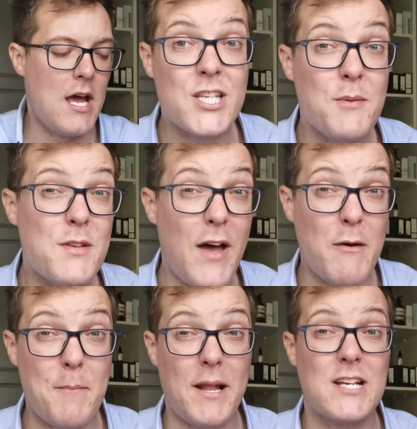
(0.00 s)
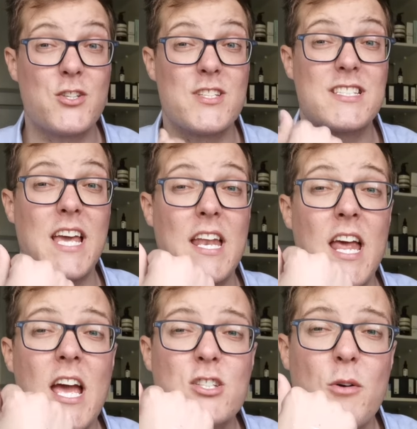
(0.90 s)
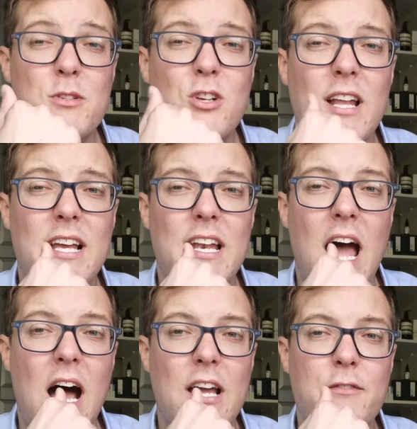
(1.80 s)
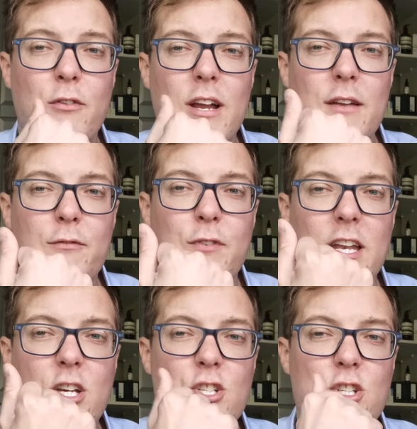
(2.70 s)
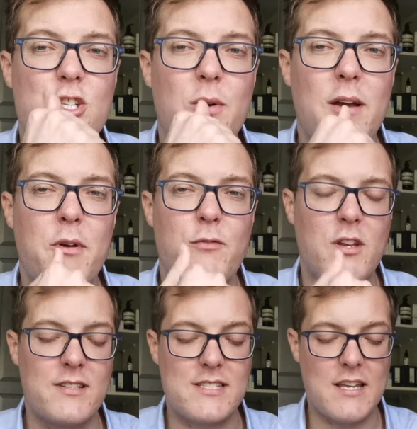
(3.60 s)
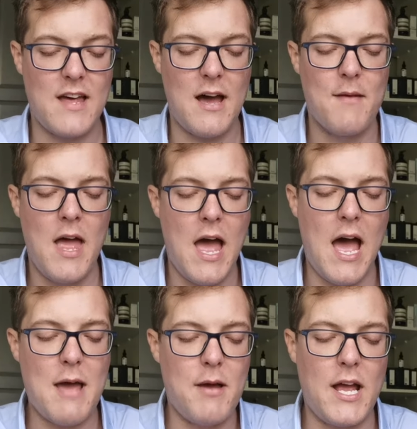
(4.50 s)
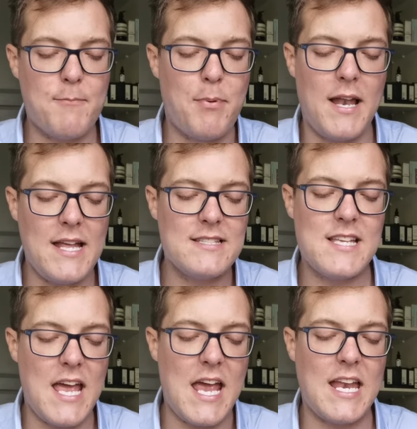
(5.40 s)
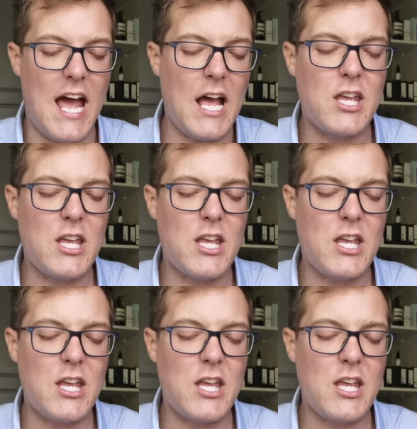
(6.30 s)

In terms of how it applies on the skin, it's almost got like an ivory finish to it, if you can see that. Um, it blends in.